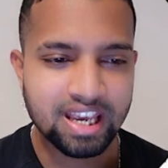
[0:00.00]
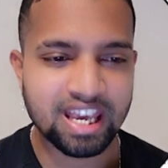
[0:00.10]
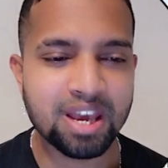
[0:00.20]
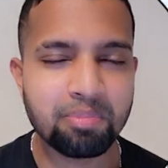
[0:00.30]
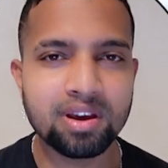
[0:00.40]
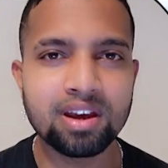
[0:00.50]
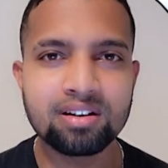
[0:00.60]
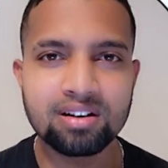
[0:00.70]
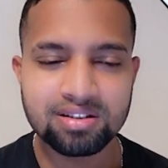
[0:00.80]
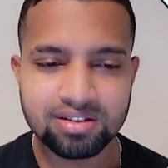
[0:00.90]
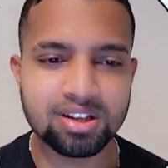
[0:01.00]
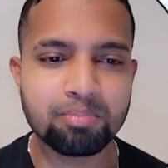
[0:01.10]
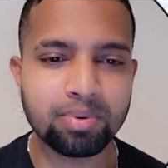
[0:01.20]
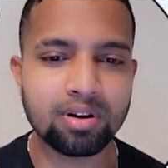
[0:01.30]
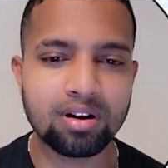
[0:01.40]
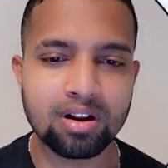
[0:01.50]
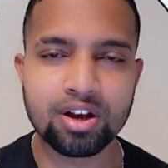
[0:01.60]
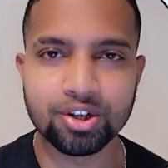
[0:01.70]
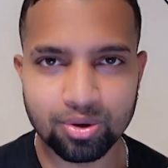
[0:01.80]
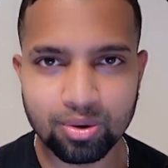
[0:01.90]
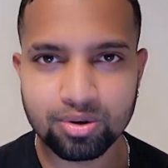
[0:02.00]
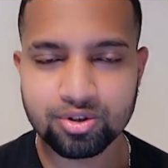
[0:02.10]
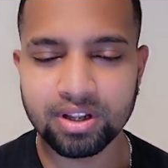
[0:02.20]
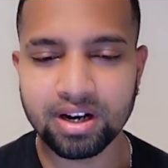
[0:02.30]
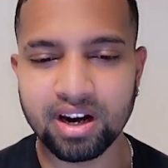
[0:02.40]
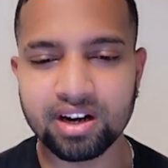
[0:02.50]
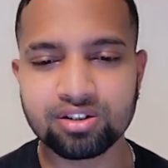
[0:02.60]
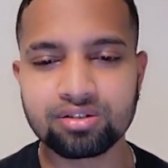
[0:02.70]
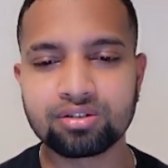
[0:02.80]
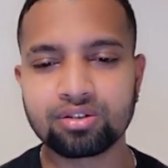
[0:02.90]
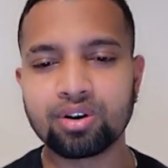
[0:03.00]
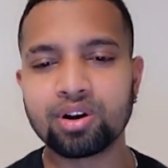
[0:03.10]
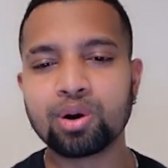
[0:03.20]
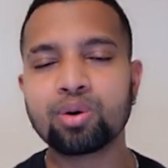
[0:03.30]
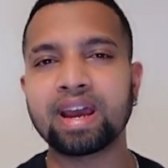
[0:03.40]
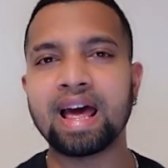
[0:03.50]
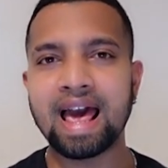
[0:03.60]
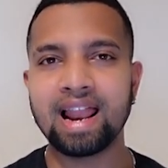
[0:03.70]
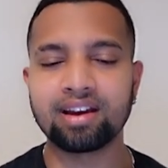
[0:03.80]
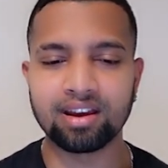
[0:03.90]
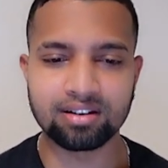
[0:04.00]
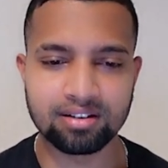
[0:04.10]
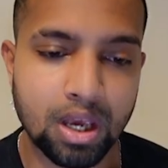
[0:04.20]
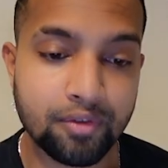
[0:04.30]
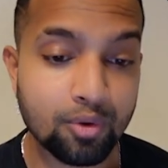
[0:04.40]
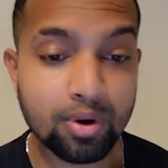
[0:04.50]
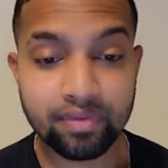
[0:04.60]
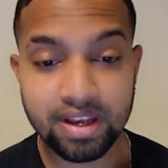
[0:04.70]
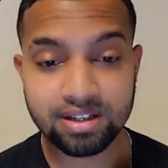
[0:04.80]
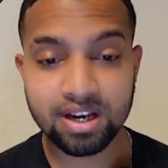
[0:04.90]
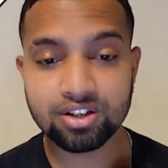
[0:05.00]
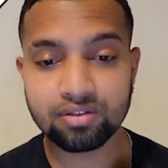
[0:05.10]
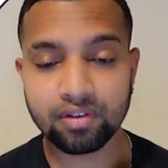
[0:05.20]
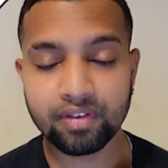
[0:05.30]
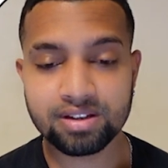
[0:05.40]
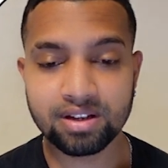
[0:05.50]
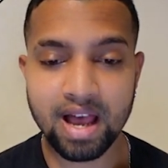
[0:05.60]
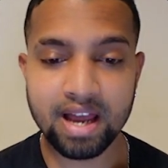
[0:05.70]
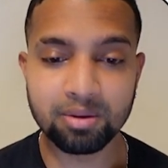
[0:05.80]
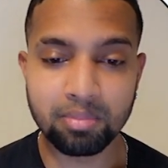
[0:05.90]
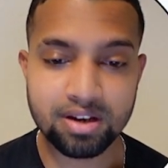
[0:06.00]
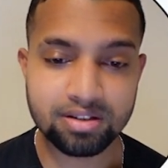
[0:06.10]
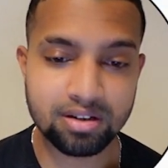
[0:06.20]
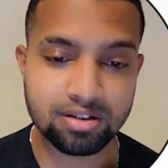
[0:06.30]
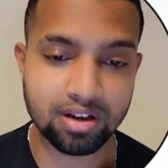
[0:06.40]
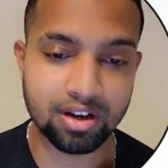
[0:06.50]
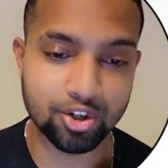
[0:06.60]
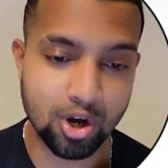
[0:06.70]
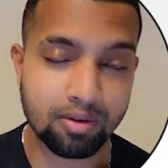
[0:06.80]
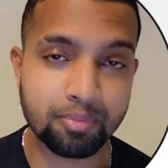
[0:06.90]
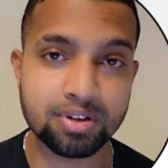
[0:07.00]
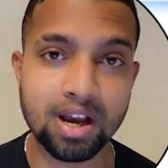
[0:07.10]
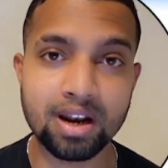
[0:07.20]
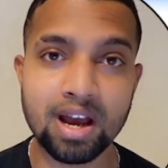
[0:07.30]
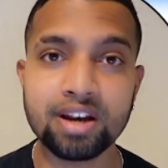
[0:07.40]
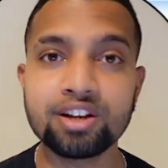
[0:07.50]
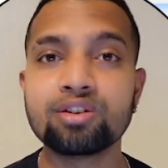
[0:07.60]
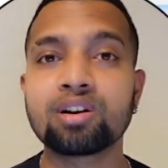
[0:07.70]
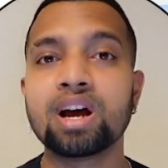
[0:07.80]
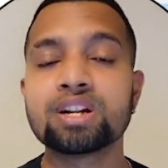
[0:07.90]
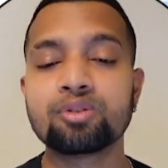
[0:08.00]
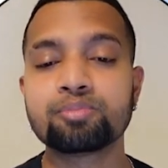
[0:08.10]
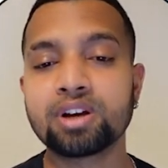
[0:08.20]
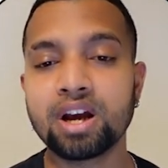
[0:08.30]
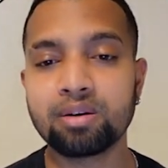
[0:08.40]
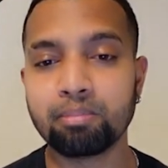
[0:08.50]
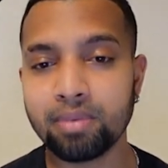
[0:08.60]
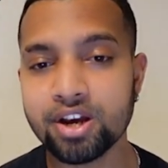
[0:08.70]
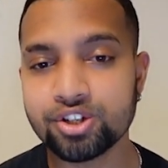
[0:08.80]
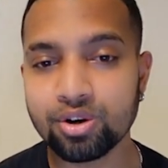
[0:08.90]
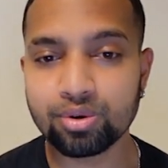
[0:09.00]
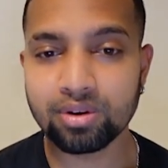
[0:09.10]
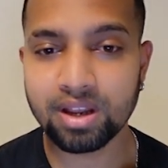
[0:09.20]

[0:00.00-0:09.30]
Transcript: keeping it simple so that it's gonna look elegant. If you want these kinds of effects and animations in your website and in your client's website, make sure to